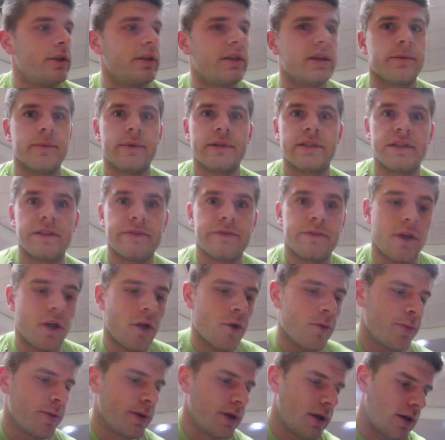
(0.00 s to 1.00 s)
The gym isn't even
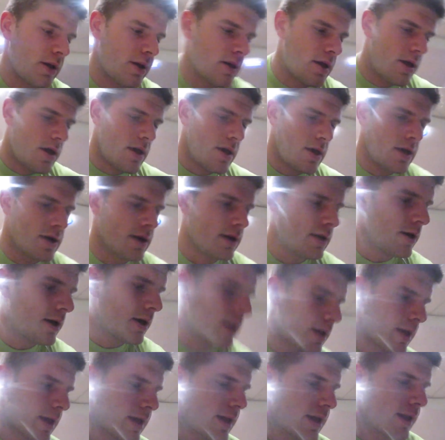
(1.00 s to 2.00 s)
open yet.
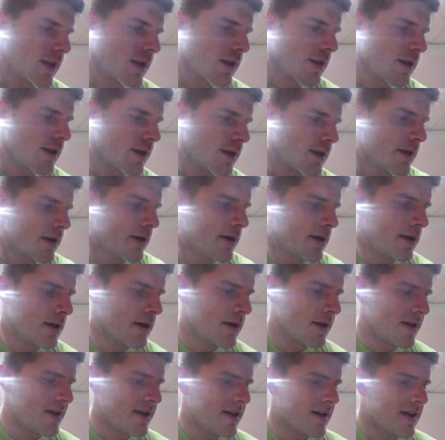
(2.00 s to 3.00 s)
And
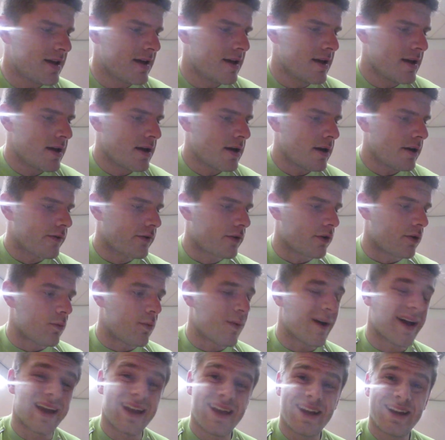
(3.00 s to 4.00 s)
I've got to
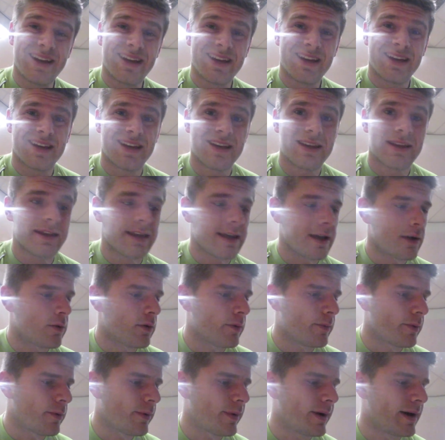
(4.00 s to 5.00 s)
weigh in, check
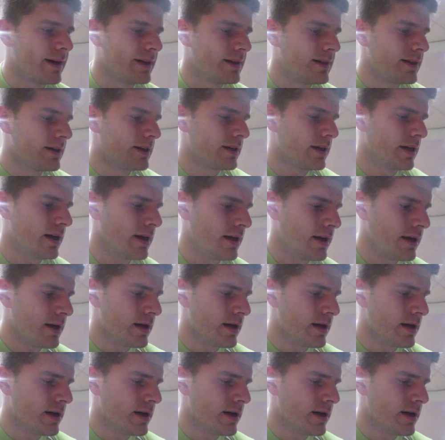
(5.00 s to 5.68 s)
what my weight is.